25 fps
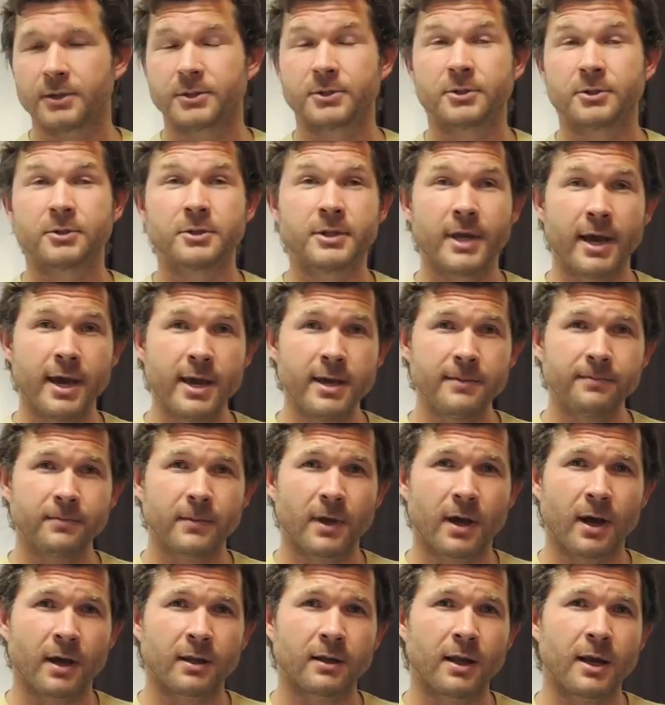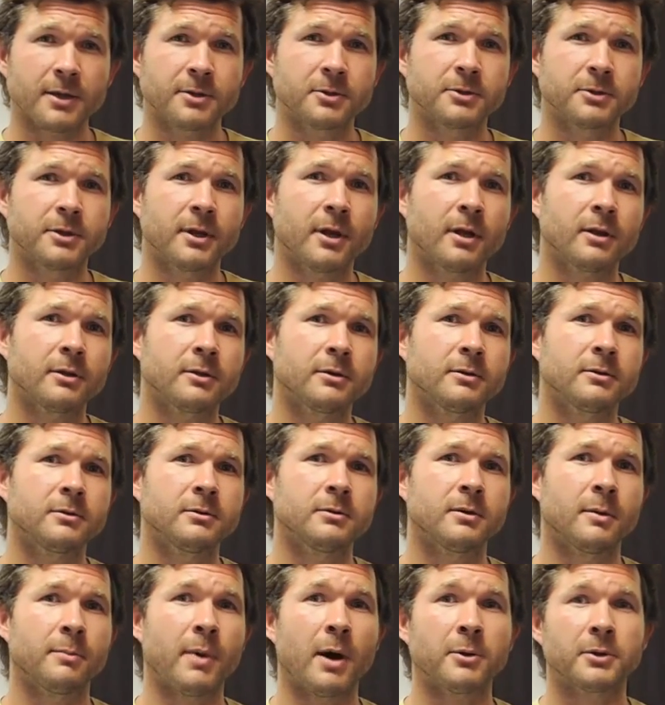Today, I'd like to tell
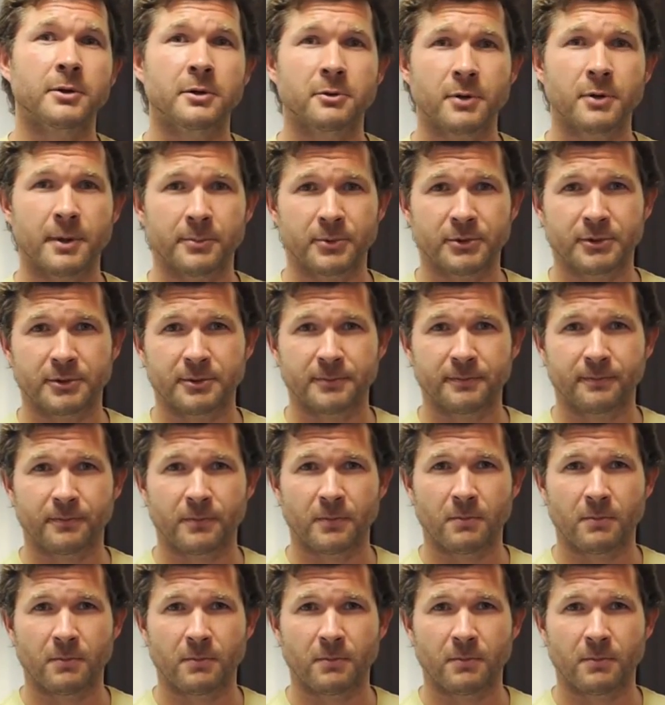you about encryption.